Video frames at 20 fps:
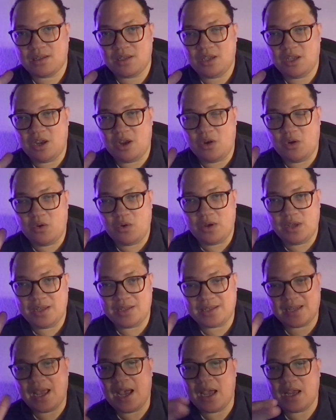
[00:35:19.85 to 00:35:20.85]

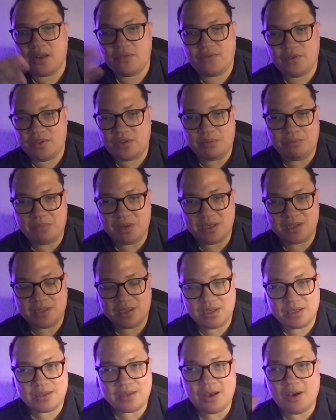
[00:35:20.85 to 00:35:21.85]
is kind of in the
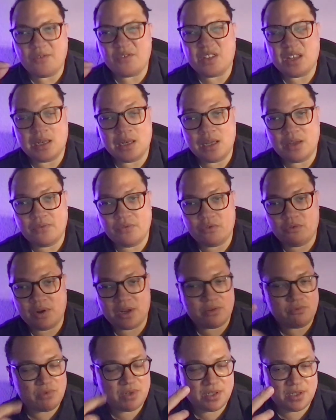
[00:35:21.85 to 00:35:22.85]
business of
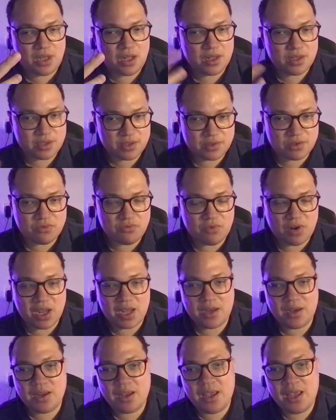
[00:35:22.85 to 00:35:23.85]
delivering results, right?